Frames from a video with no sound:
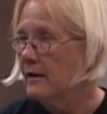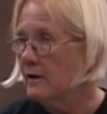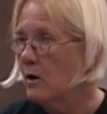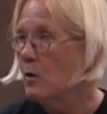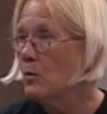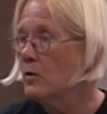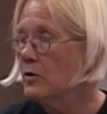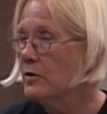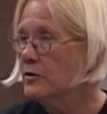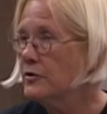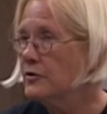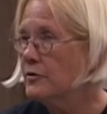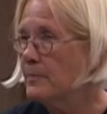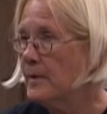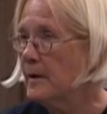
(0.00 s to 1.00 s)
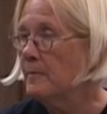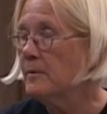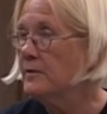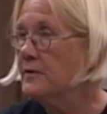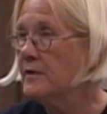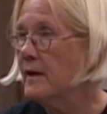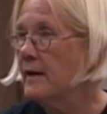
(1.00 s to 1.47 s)
coerce
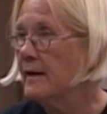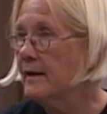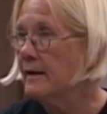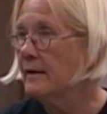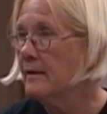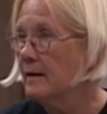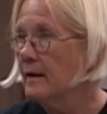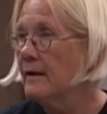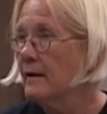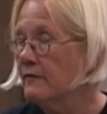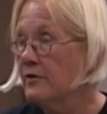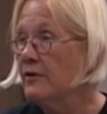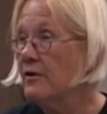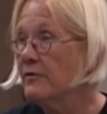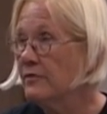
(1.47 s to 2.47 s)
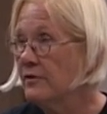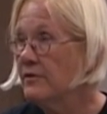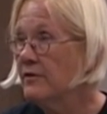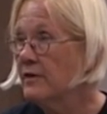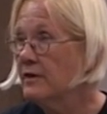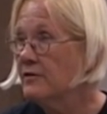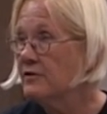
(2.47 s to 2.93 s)
people saying, if you don't do
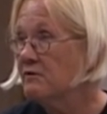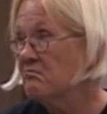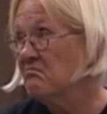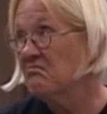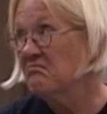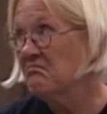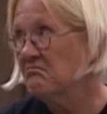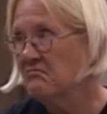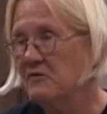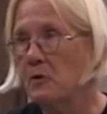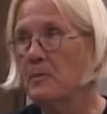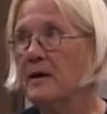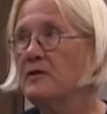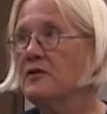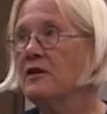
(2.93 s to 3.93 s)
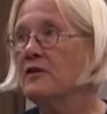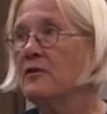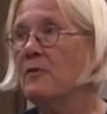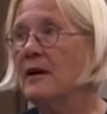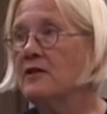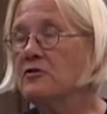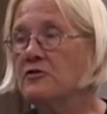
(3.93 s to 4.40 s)
this, nobody's going to
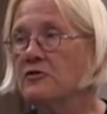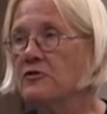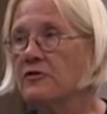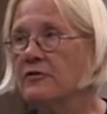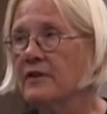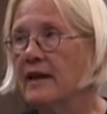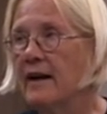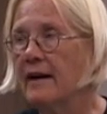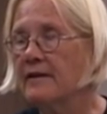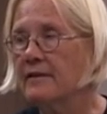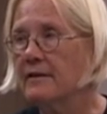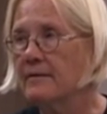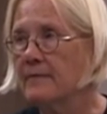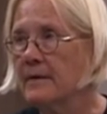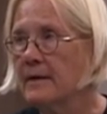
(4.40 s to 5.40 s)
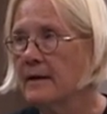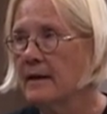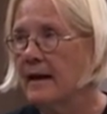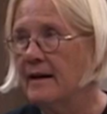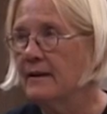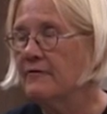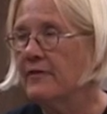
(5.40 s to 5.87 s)
question your death.
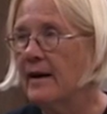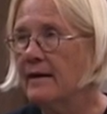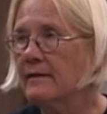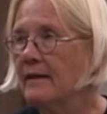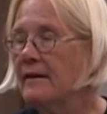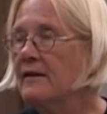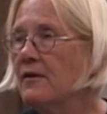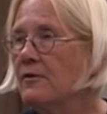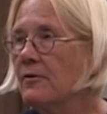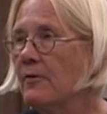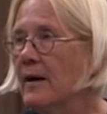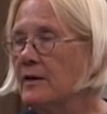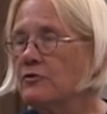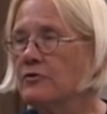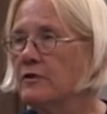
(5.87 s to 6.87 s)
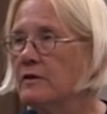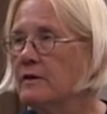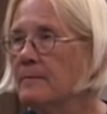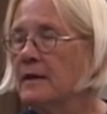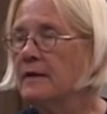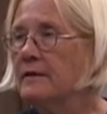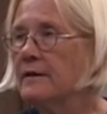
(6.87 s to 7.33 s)
And in fact, they don't question it.
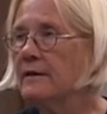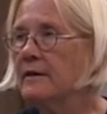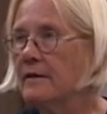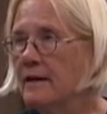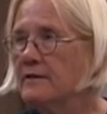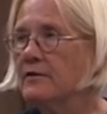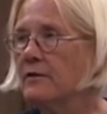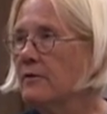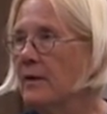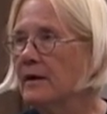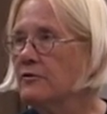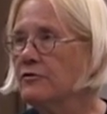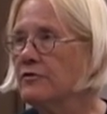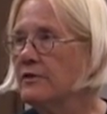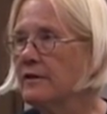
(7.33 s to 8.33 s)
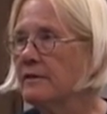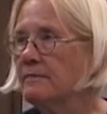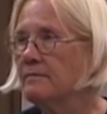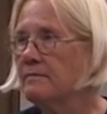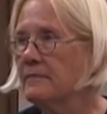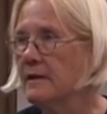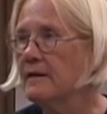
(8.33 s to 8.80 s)
The military doesn't question
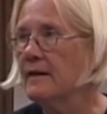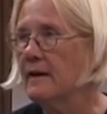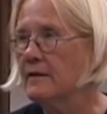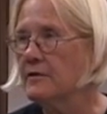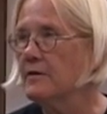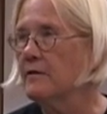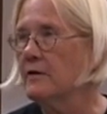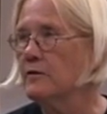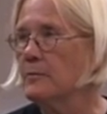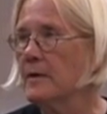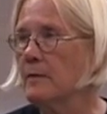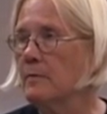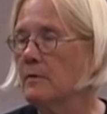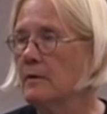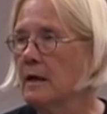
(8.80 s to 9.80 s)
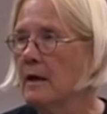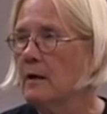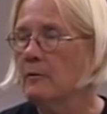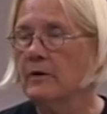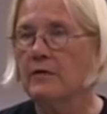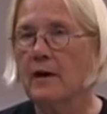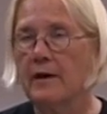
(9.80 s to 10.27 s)
the deaths of these people.
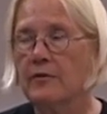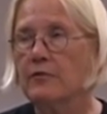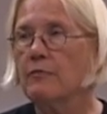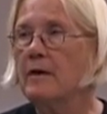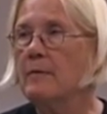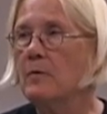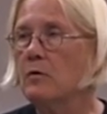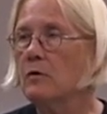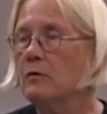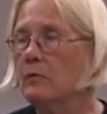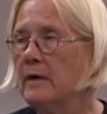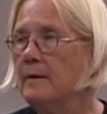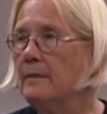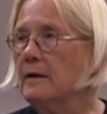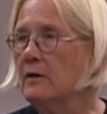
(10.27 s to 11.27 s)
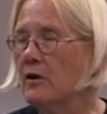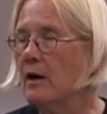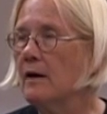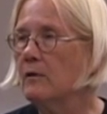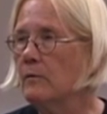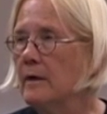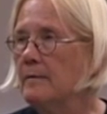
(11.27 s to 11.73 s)
We've got three more women,
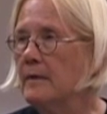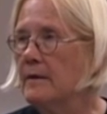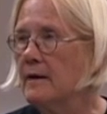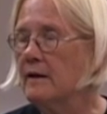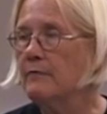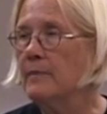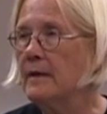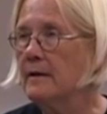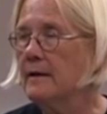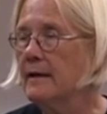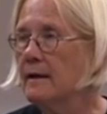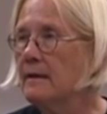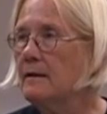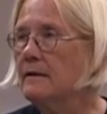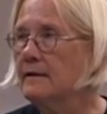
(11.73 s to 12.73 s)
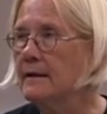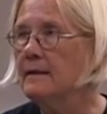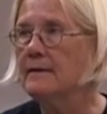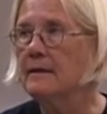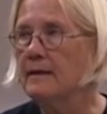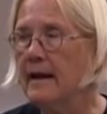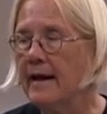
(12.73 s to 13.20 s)
young women, that have been killed
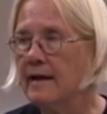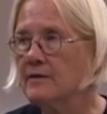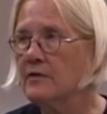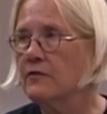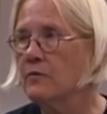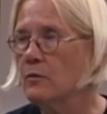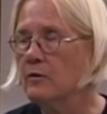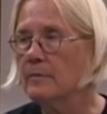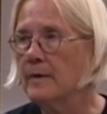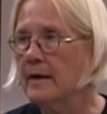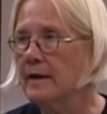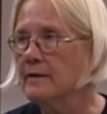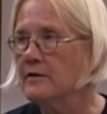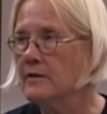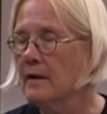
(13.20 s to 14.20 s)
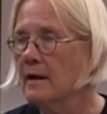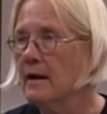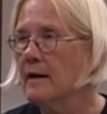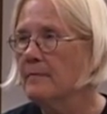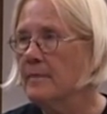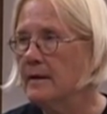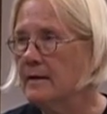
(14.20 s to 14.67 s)
in the last 4 months.
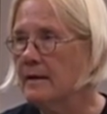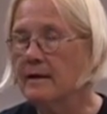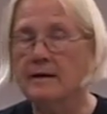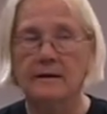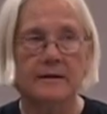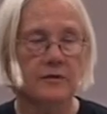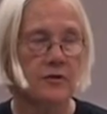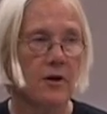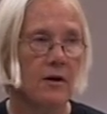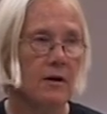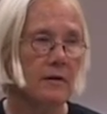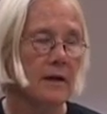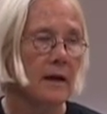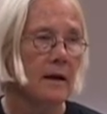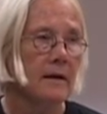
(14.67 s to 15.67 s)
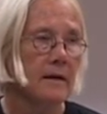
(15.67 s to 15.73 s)
Been killed. It's called